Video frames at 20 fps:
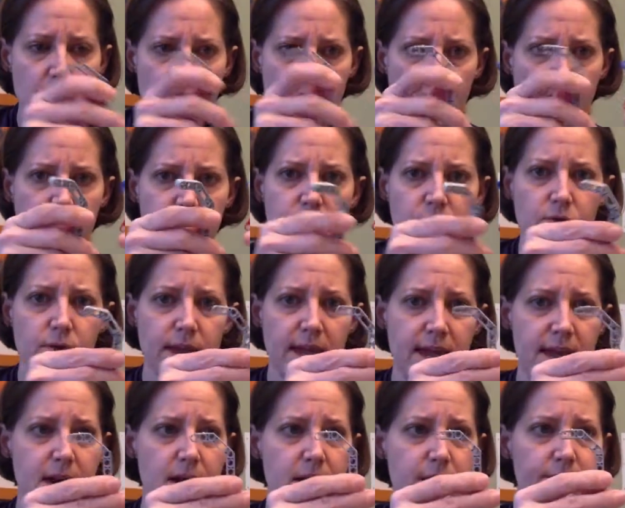also
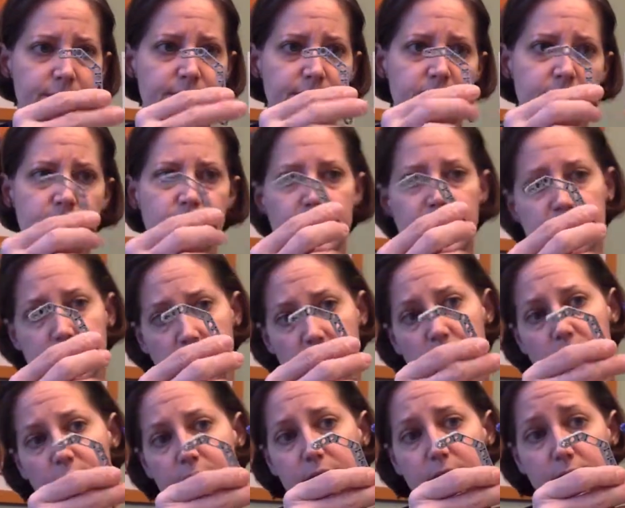have, these are
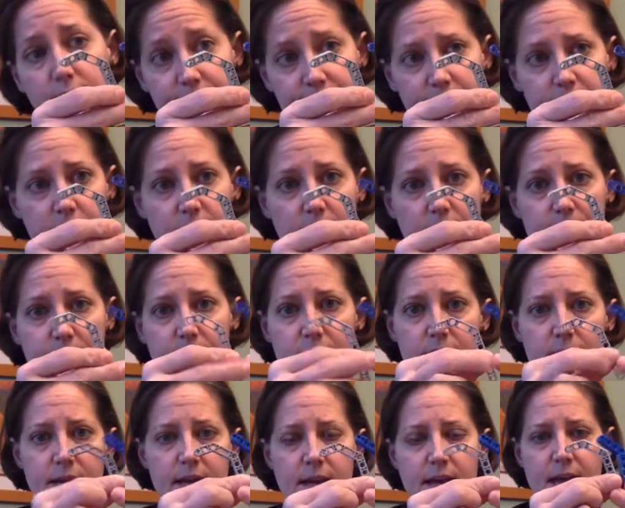called lift
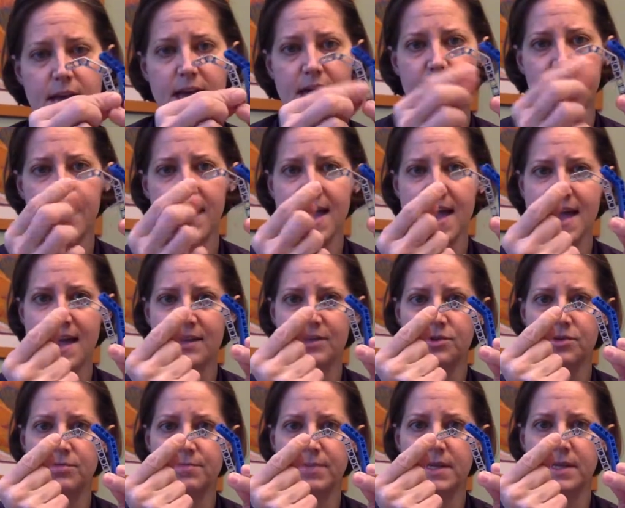arms, have
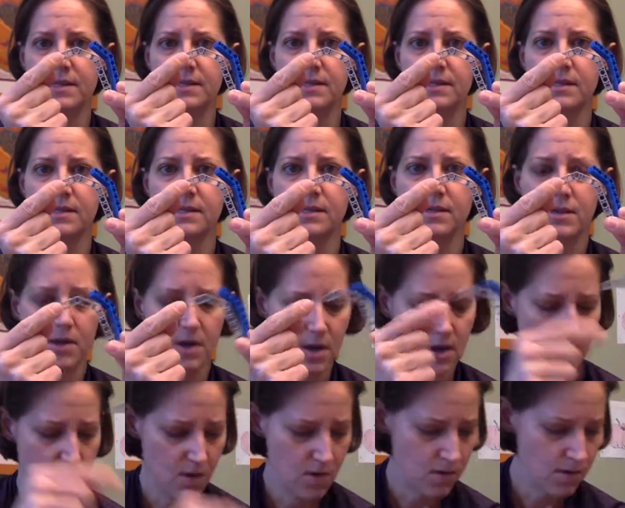axle pieces
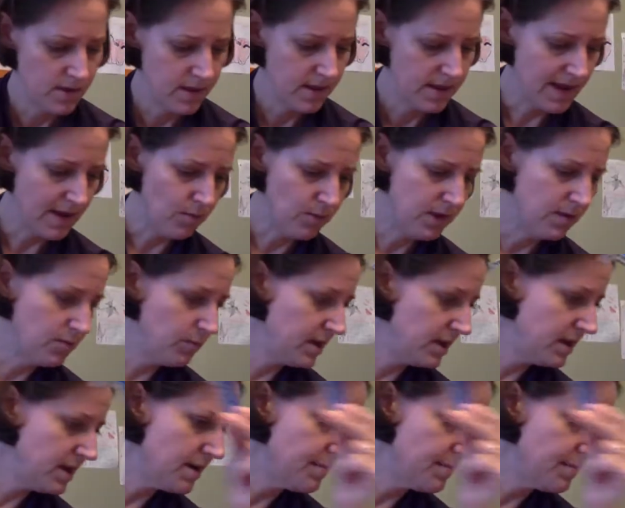that when we